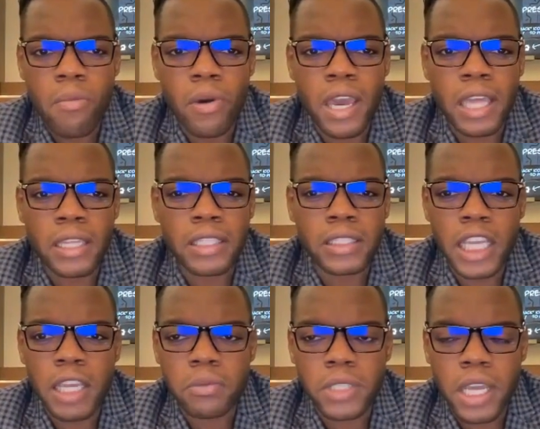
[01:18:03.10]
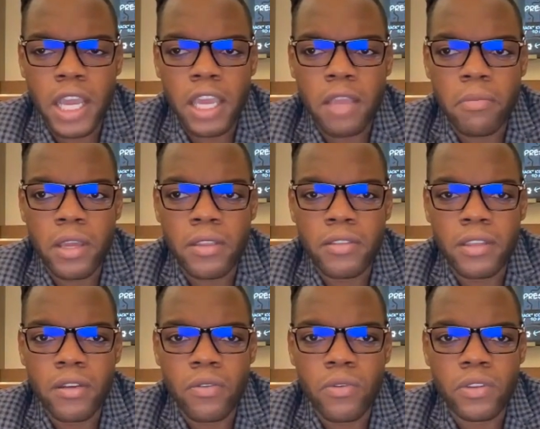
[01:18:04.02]
But at the same time, I
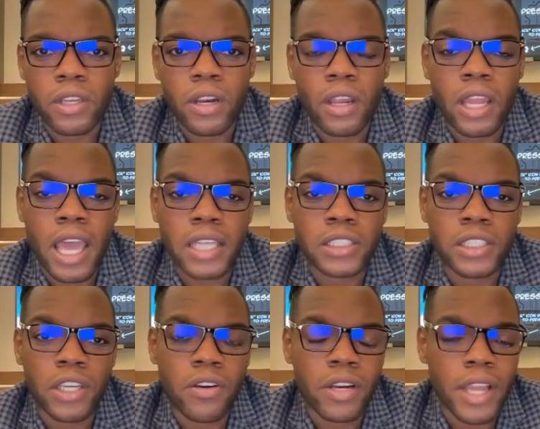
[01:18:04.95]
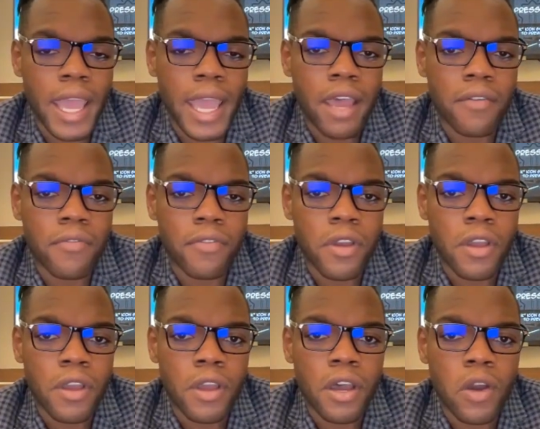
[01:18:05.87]
think within the last year and a half,
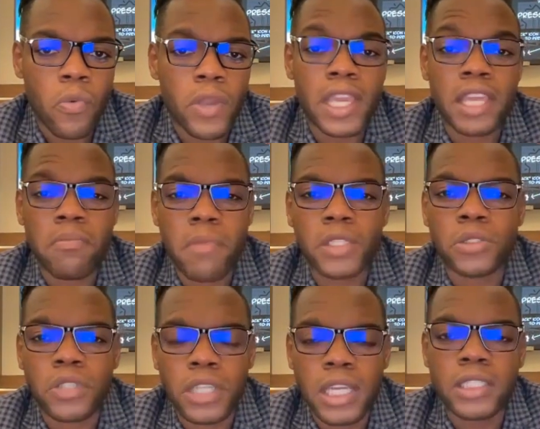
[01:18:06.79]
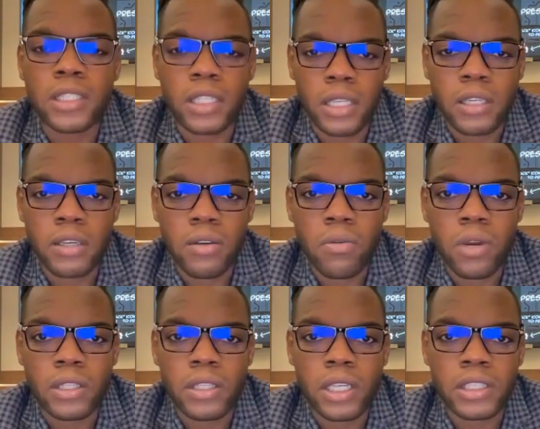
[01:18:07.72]
we can measure easily
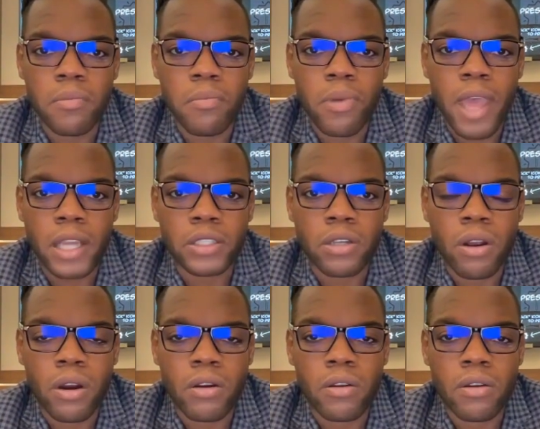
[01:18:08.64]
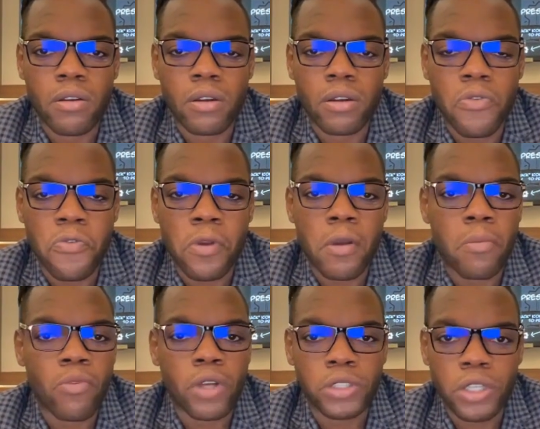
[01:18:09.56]
what these impacts are,
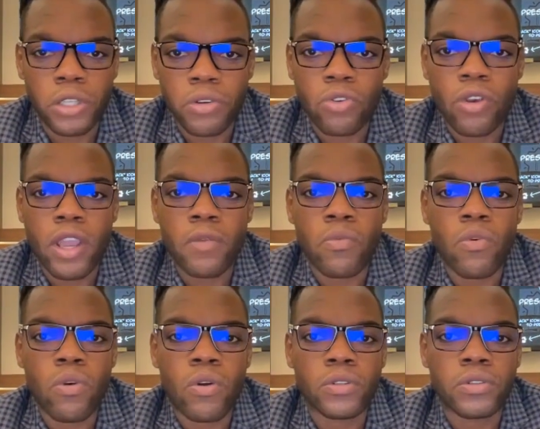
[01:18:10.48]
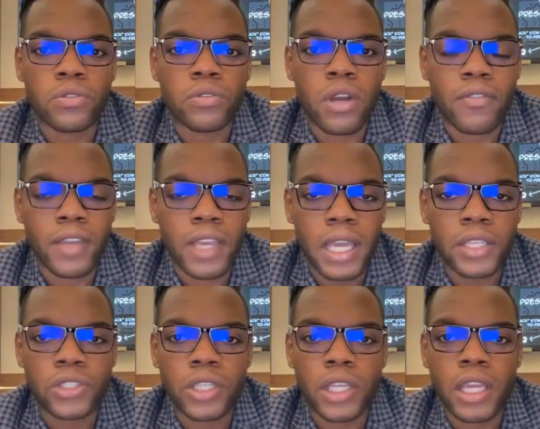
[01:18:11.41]
from Russia-Ukraine war to
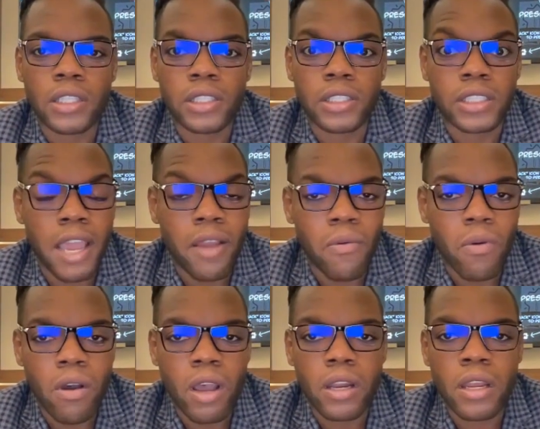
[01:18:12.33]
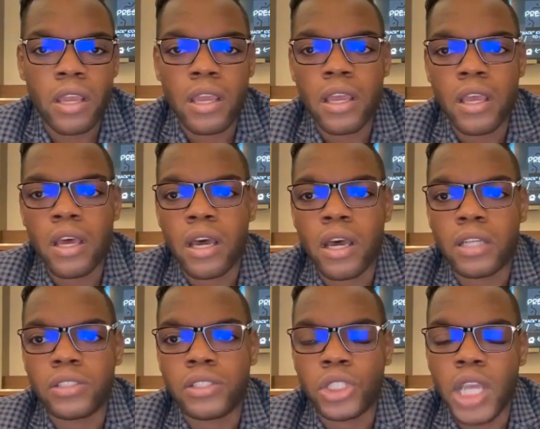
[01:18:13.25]
Afghanistan to Taiwan
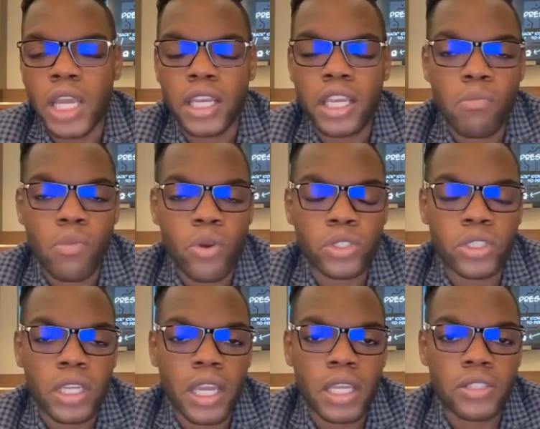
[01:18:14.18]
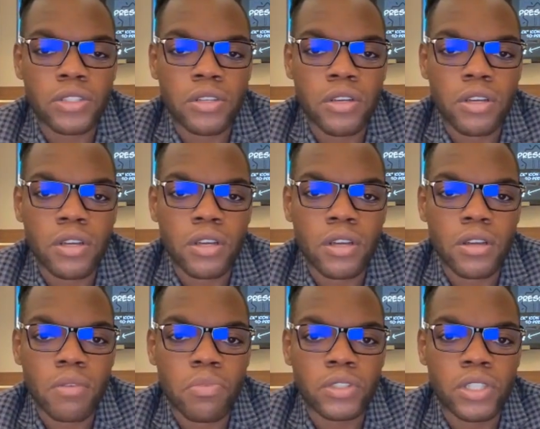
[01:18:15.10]
to China emerging as
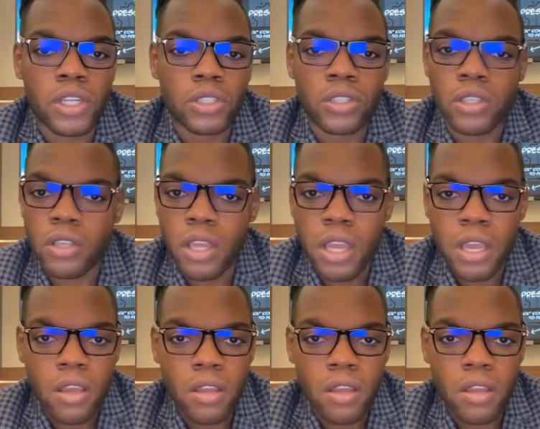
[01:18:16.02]
potentially